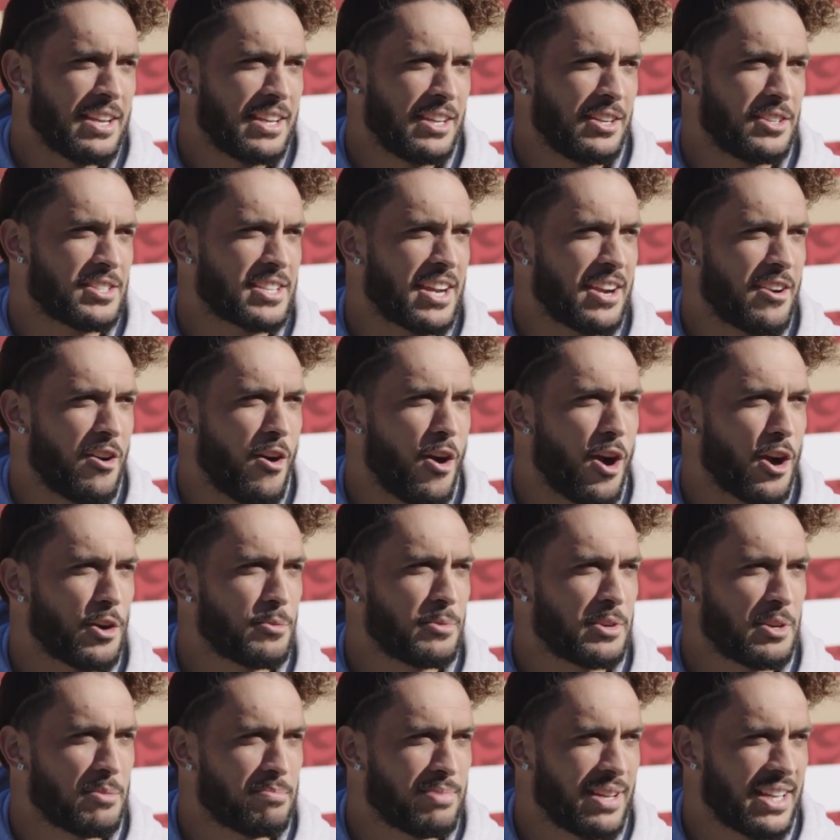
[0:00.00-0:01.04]
You know, it's kind of hard
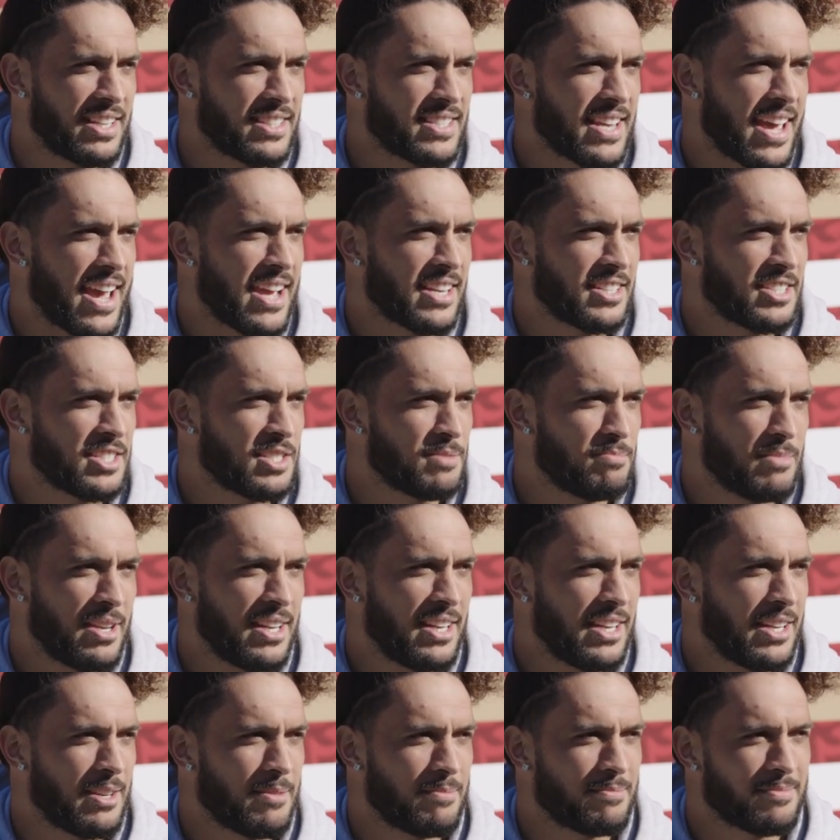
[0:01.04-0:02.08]
when you're playing tag, just me
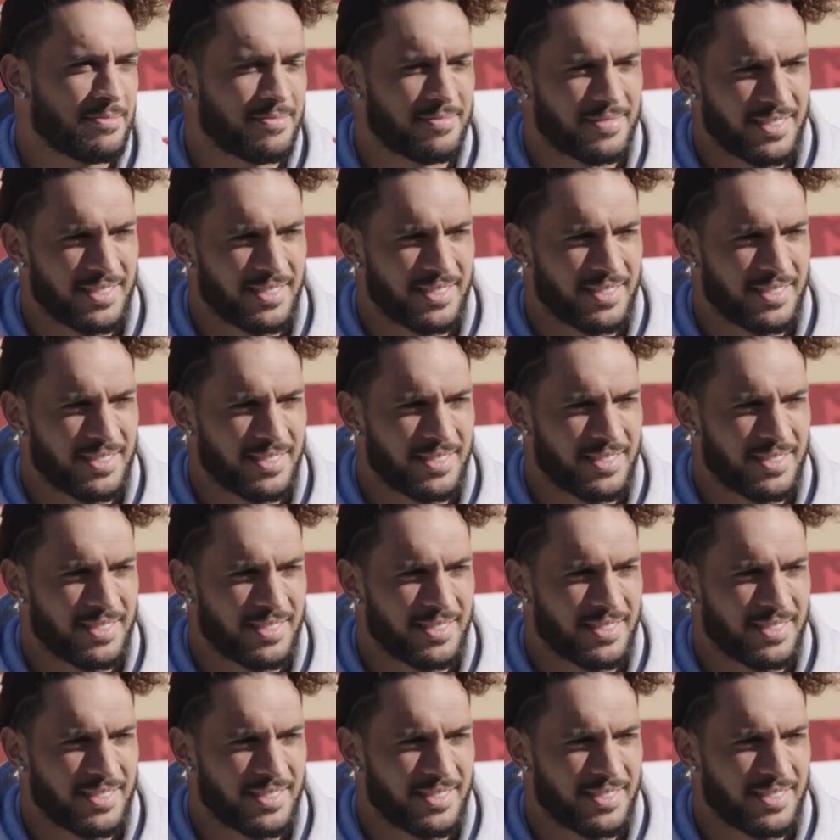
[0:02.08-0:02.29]
and him,